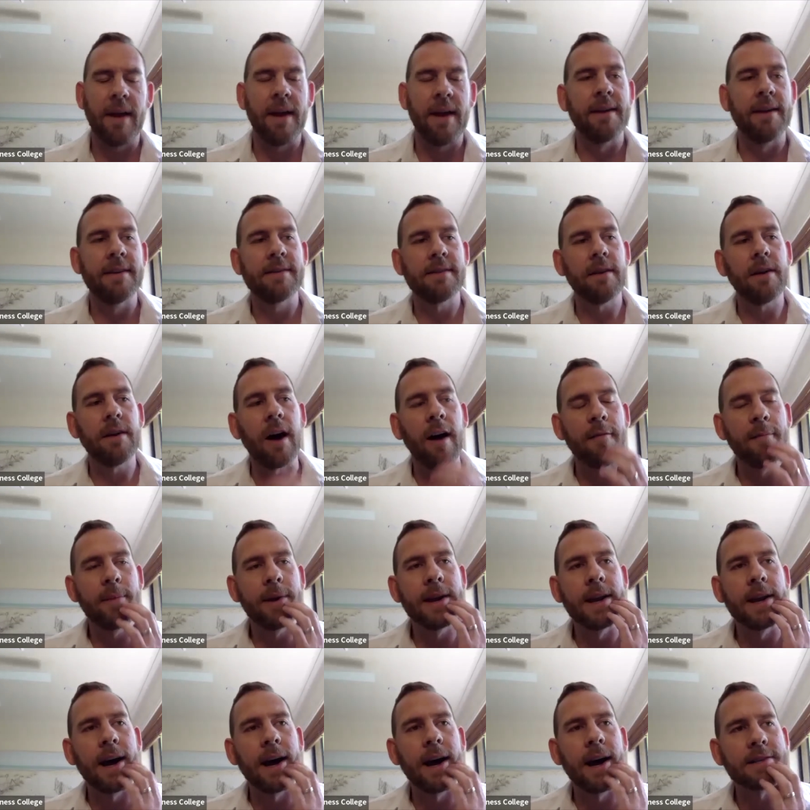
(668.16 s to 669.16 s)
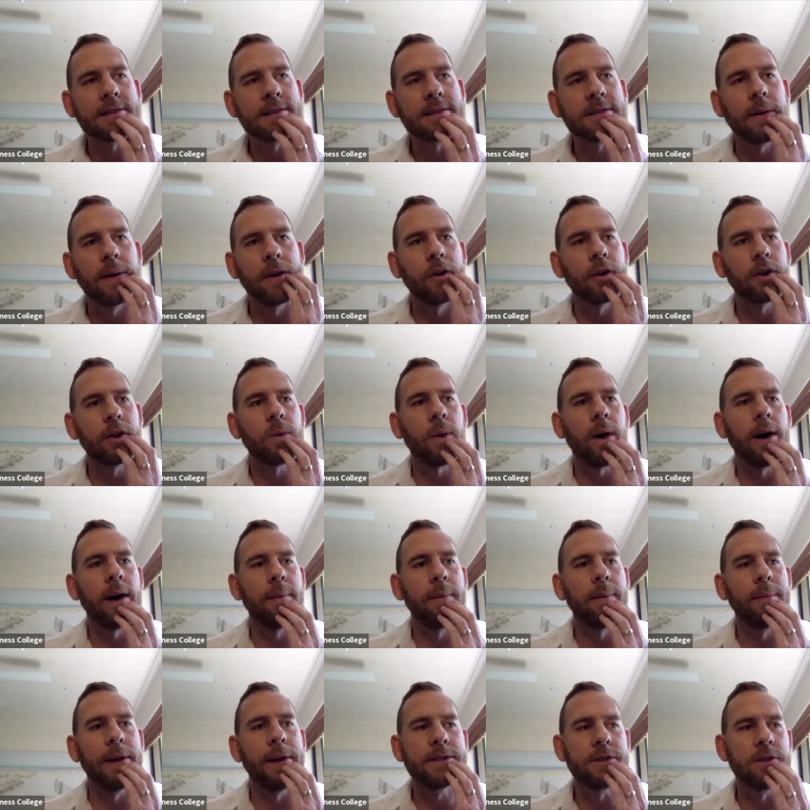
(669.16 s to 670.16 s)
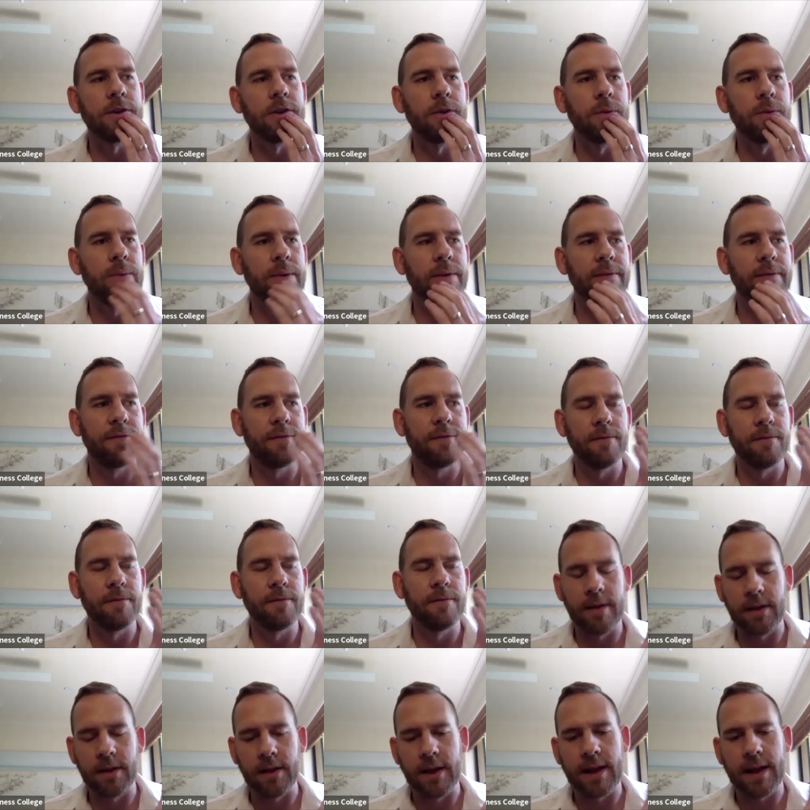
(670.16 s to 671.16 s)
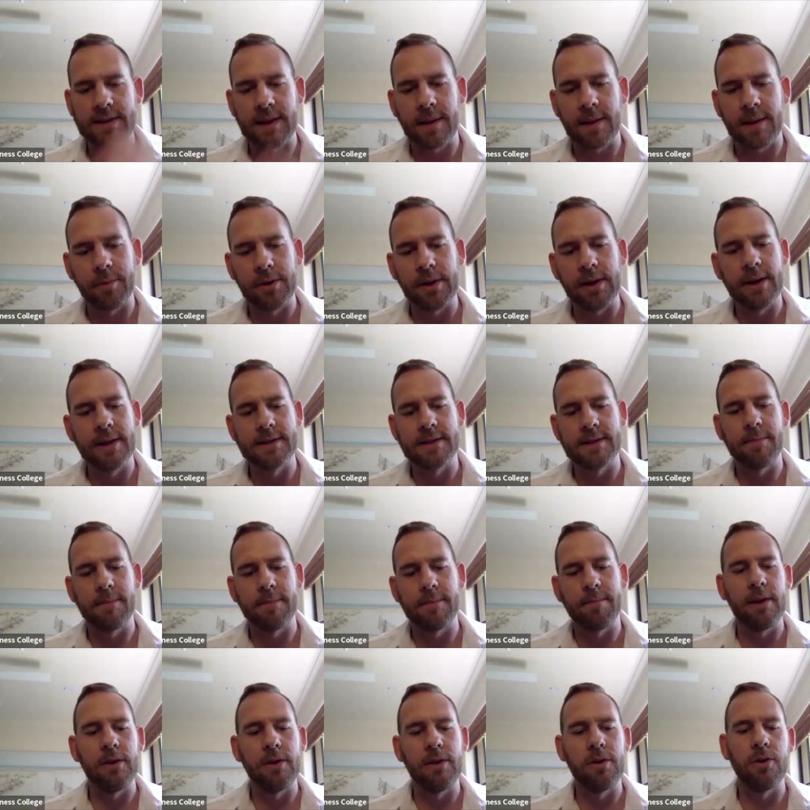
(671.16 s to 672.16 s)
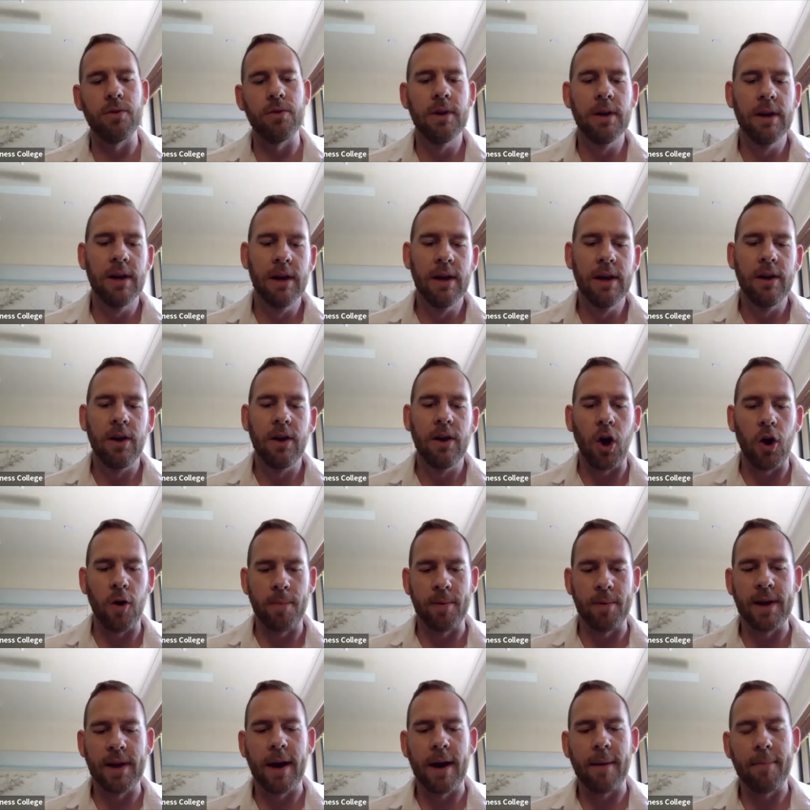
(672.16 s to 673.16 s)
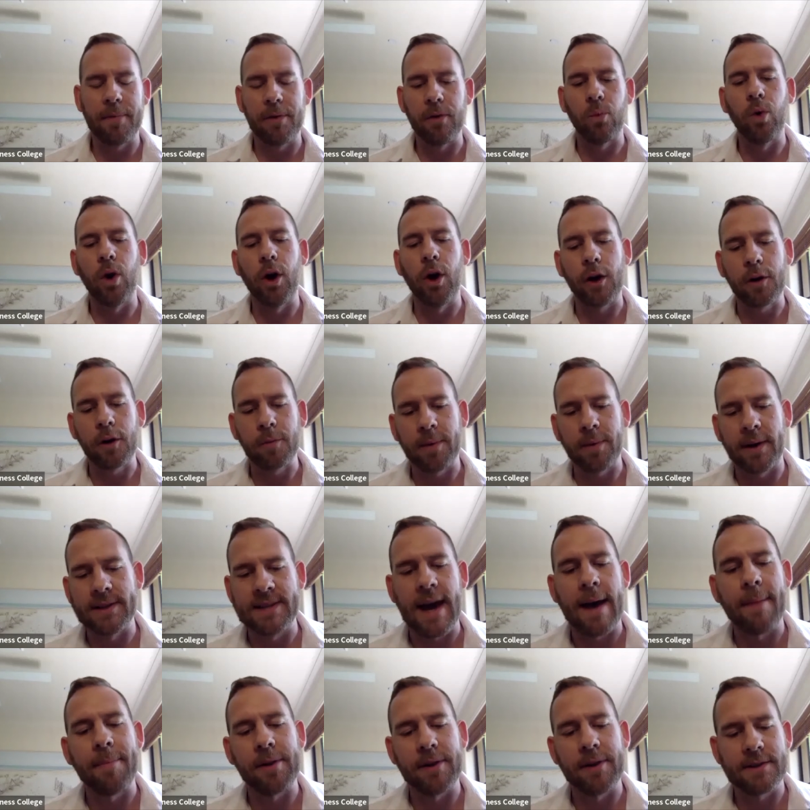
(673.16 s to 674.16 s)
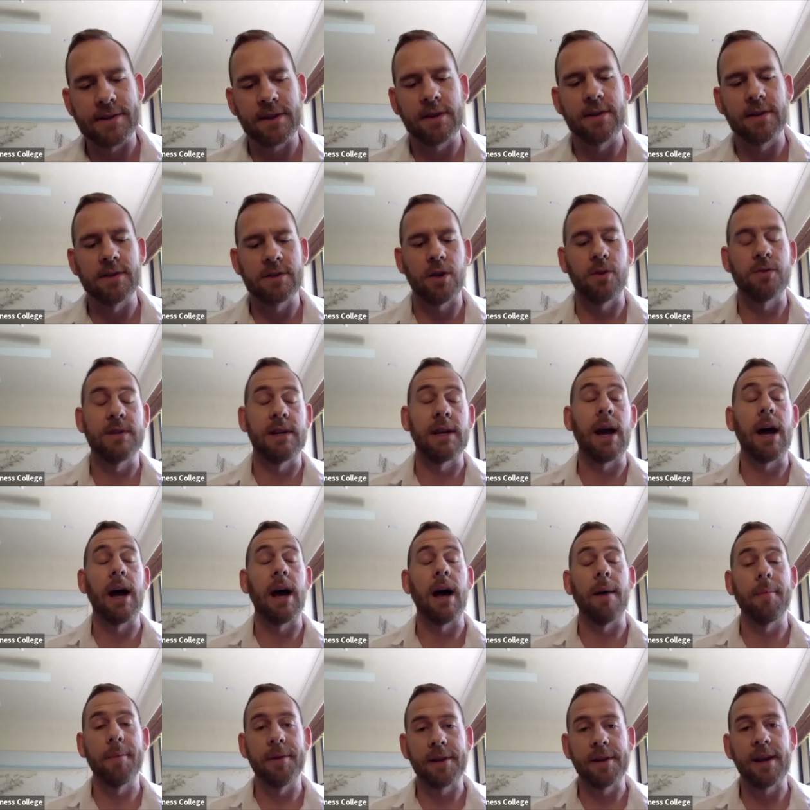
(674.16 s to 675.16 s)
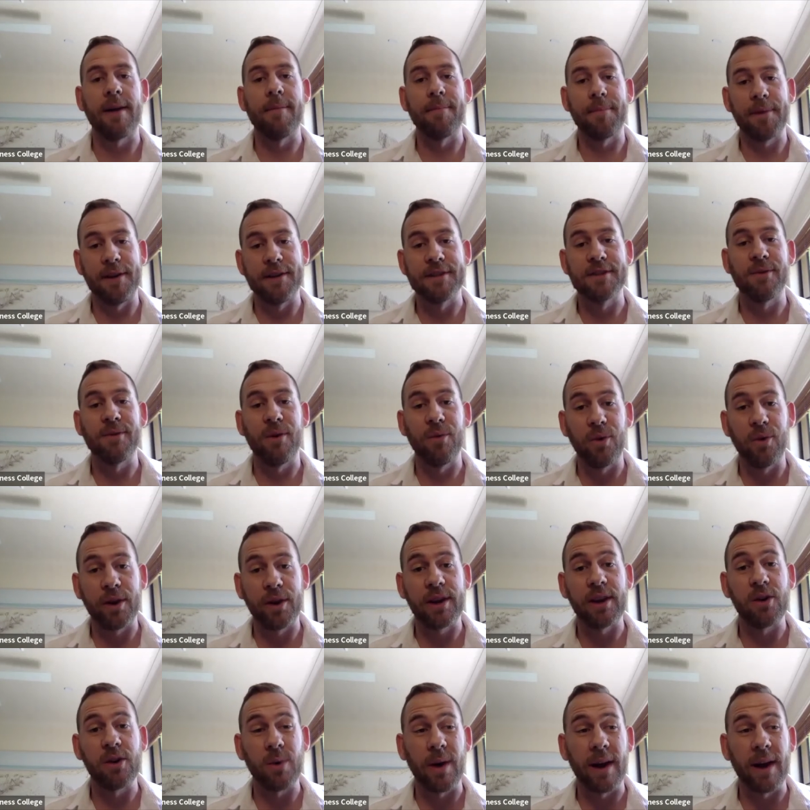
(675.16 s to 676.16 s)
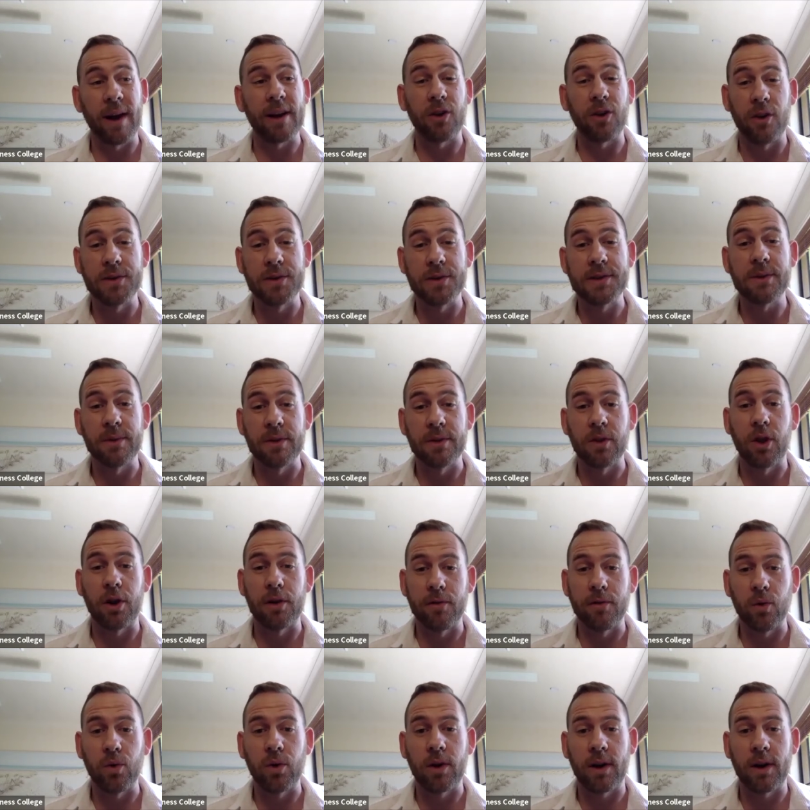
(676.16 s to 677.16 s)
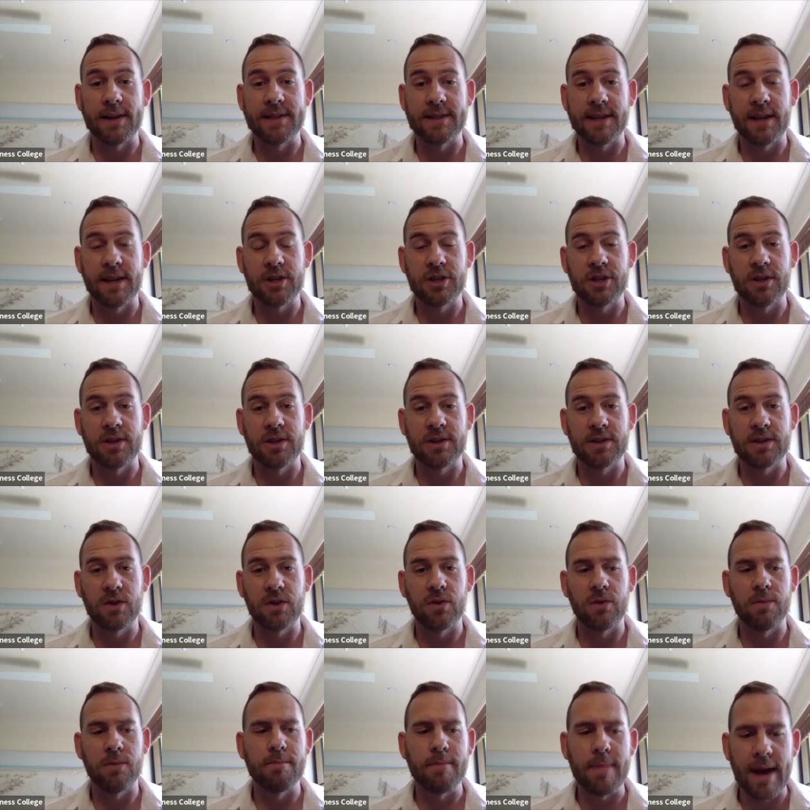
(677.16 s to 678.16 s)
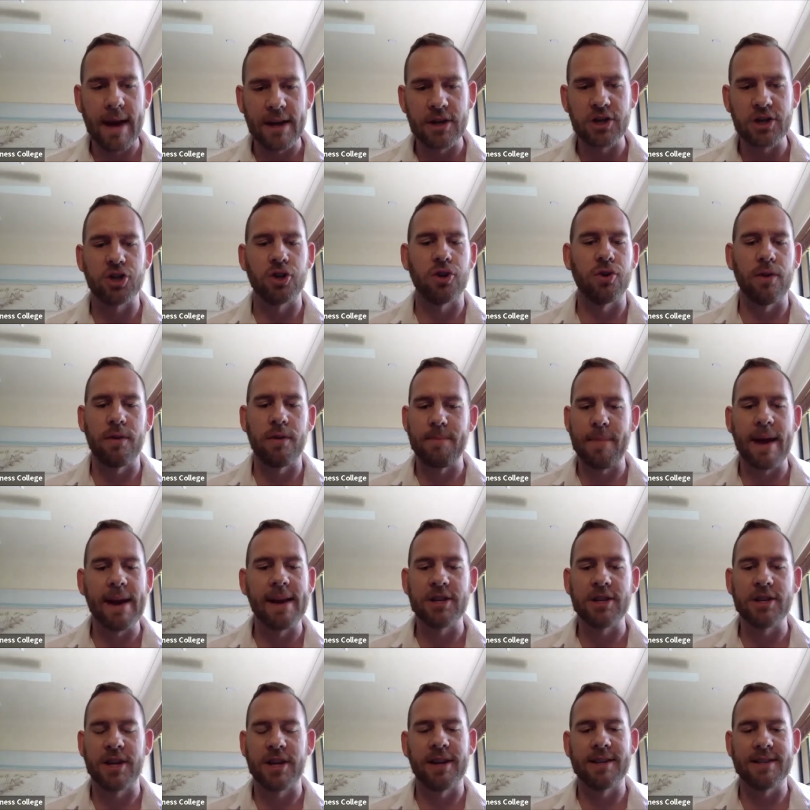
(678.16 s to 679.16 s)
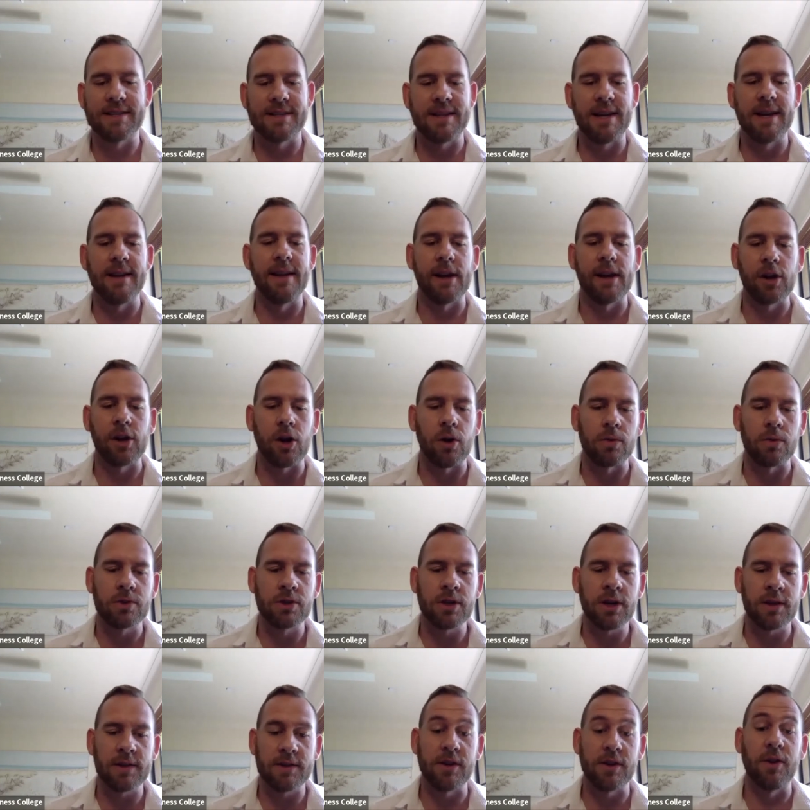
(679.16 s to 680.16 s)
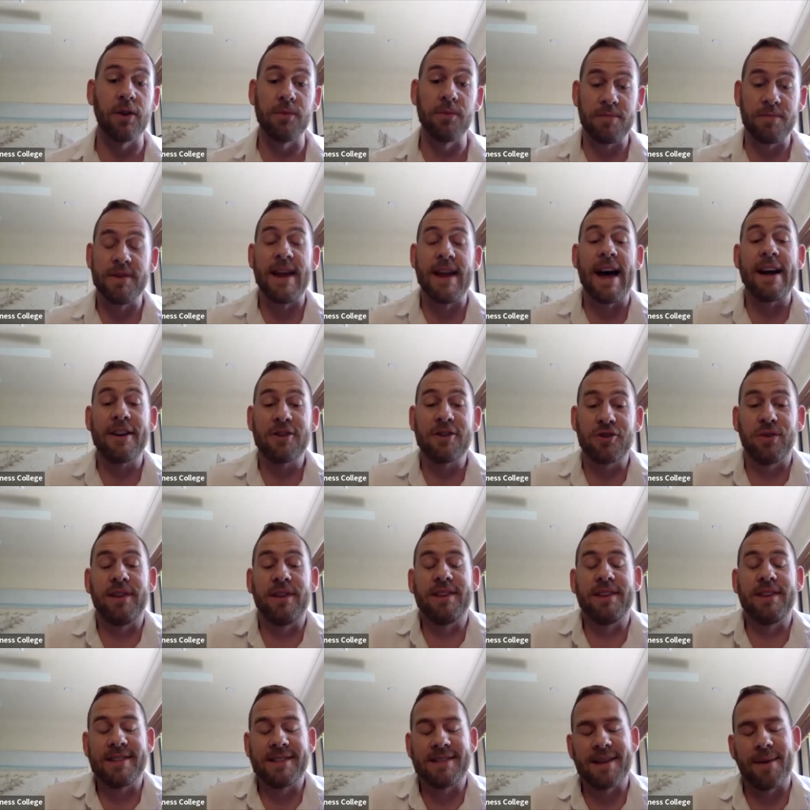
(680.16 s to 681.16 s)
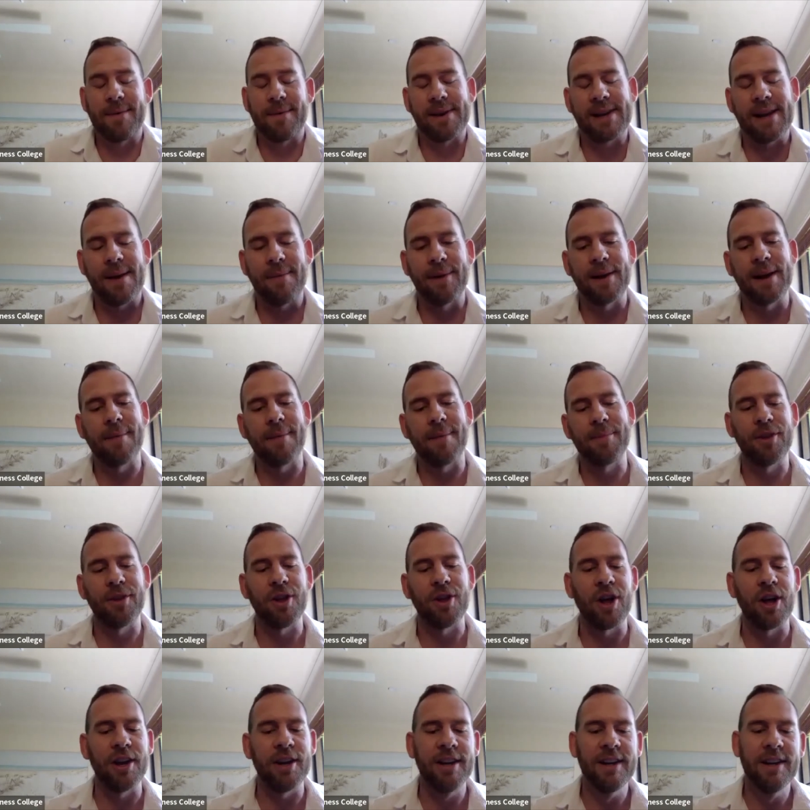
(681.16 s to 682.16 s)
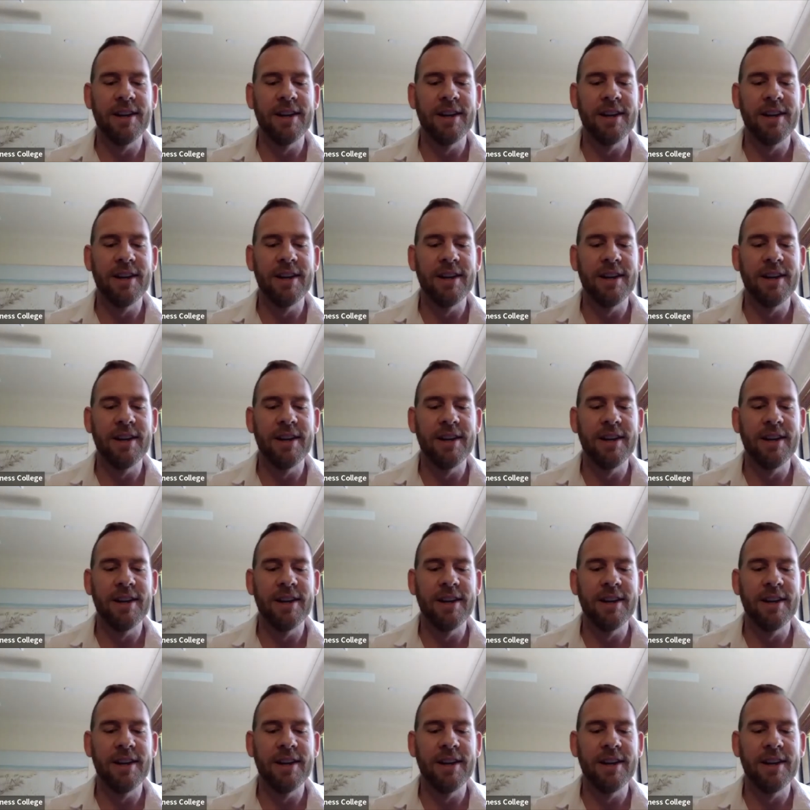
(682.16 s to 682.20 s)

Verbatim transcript: and I've been asked kind of like quite a bit too. We've in the last couple of years at BU opened up the workplace happiness consulting arm of the company. So we're working quite closely with a lot of organizations to measure and manage and understand their culture. So naturally, this is something coming up a lot.